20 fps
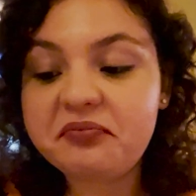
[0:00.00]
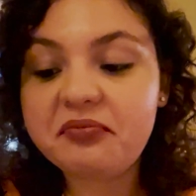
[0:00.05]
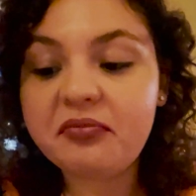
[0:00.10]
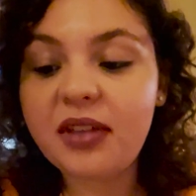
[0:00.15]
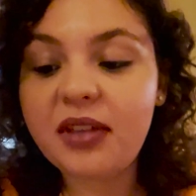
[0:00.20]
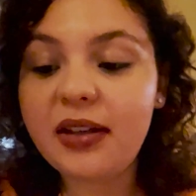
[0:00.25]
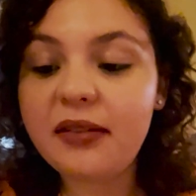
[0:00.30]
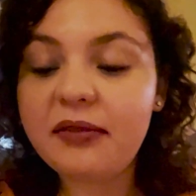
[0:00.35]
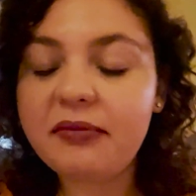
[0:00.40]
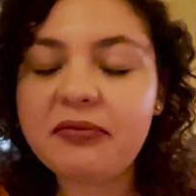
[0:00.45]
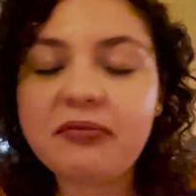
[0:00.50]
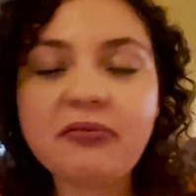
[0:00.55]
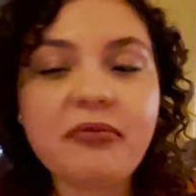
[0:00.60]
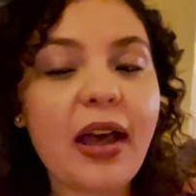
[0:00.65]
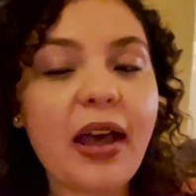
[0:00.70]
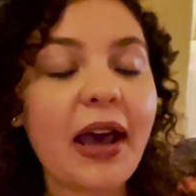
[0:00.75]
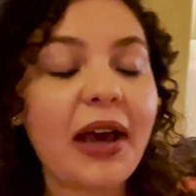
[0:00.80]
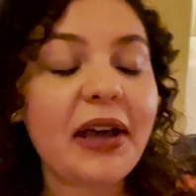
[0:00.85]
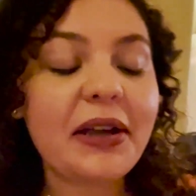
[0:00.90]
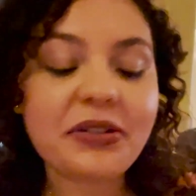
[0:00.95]
Yeah.
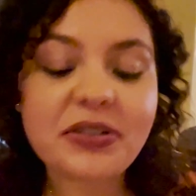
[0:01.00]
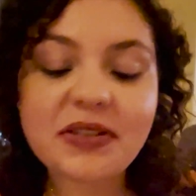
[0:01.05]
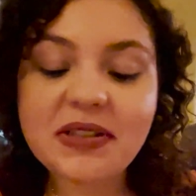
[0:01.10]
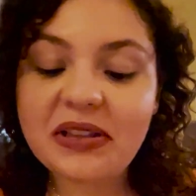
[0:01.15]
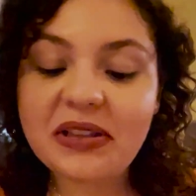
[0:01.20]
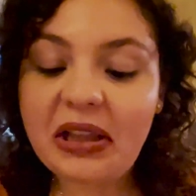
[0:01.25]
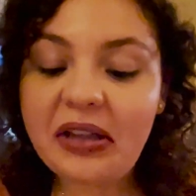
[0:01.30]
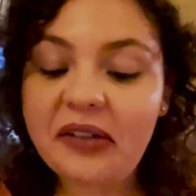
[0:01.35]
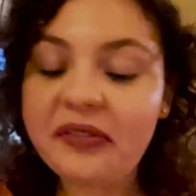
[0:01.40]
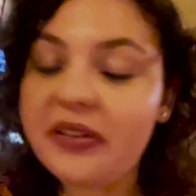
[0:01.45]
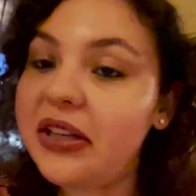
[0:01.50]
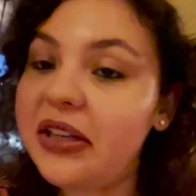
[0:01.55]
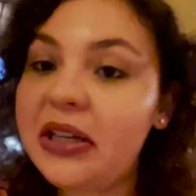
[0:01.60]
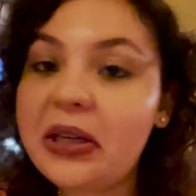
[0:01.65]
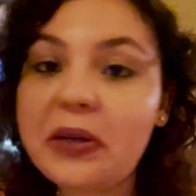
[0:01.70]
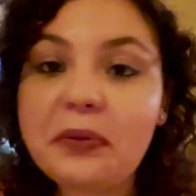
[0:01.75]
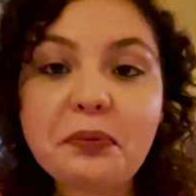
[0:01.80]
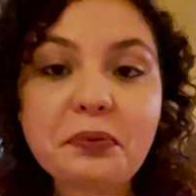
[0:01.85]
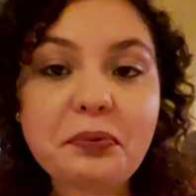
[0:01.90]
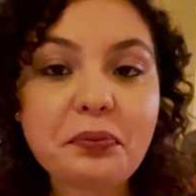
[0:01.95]
I just love
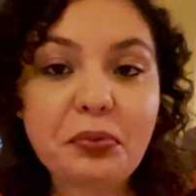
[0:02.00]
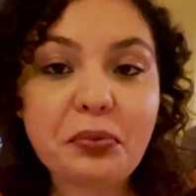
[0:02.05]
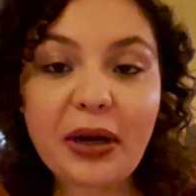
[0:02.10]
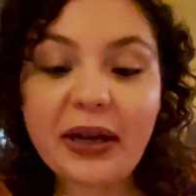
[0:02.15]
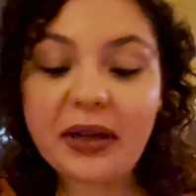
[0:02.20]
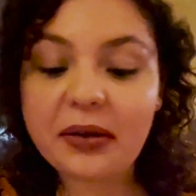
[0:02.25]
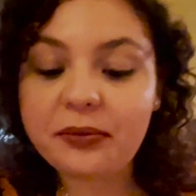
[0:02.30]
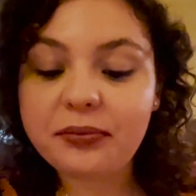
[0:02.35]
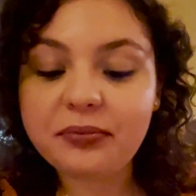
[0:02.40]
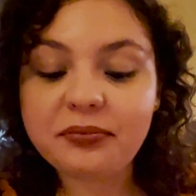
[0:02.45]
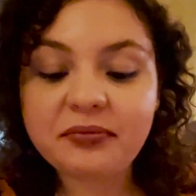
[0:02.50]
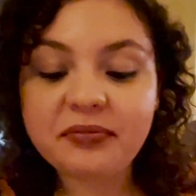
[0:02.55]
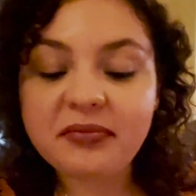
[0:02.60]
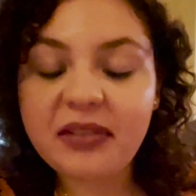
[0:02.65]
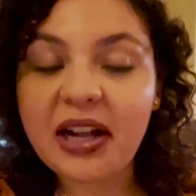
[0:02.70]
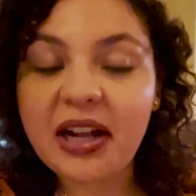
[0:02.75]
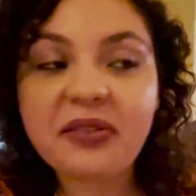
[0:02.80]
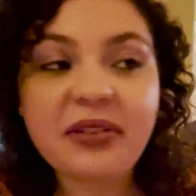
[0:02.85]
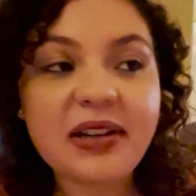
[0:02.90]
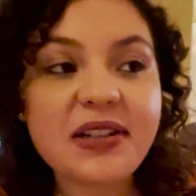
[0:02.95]
eating bread
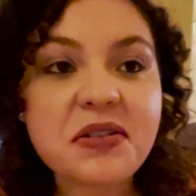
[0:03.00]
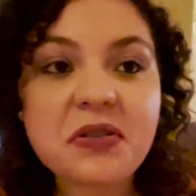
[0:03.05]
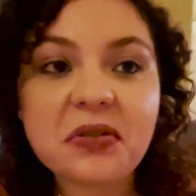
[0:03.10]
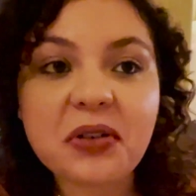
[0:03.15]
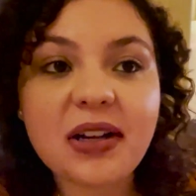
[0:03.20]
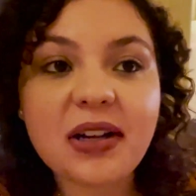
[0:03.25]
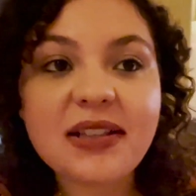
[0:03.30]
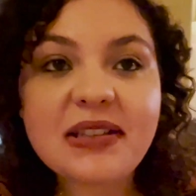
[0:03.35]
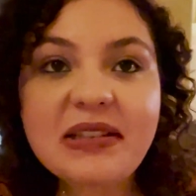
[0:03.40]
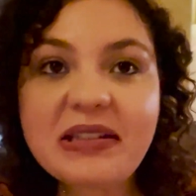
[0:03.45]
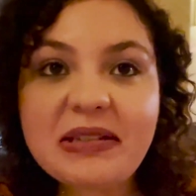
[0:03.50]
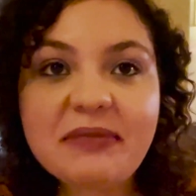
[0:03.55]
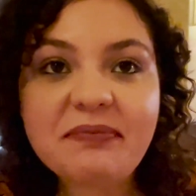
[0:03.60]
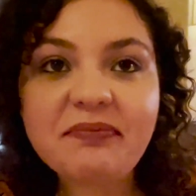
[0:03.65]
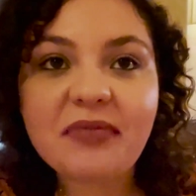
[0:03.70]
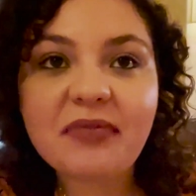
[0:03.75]
at restaurants.